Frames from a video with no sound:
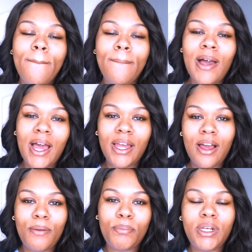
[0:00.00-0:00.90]
my
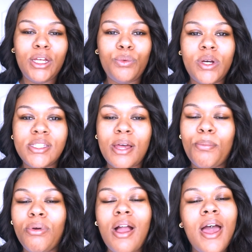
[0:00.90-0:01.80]
company was a
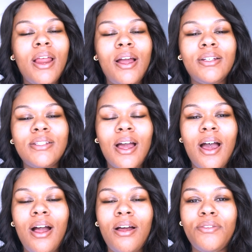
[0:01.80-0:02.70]
product
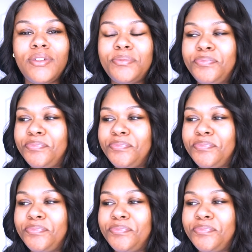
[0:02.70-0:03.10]
of